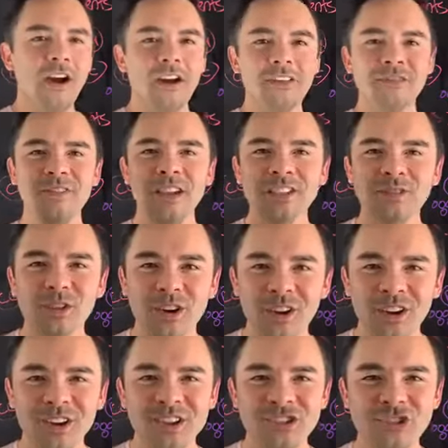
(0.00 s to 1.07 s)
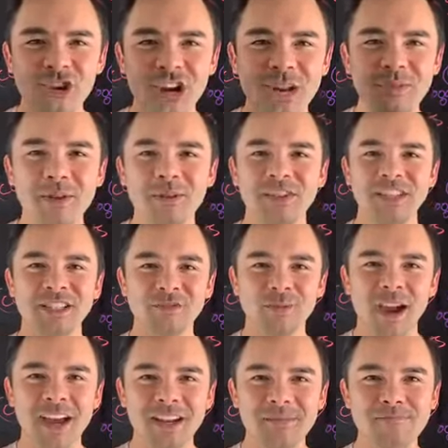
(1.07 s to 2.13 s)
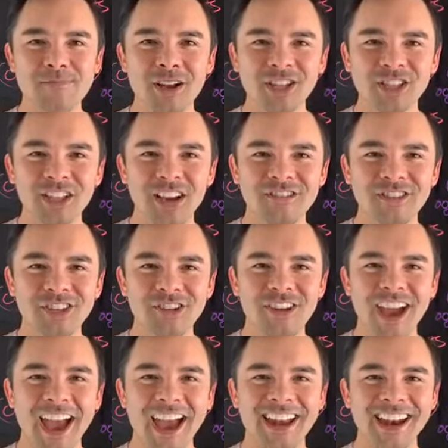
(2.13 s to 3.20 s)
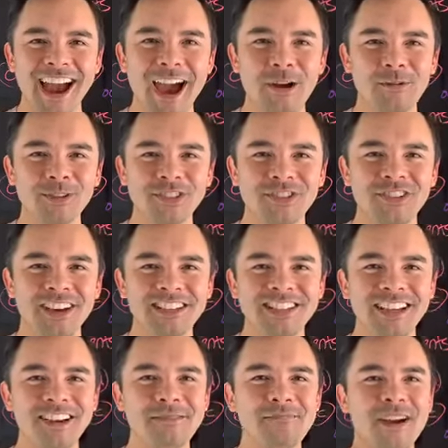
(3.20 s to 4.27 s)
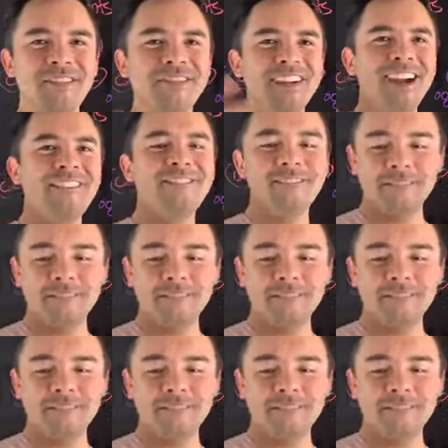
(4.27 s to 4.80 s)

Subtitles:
Thanks for joining me with this rant. Much love to you, and I will see you guys later. Bye for now.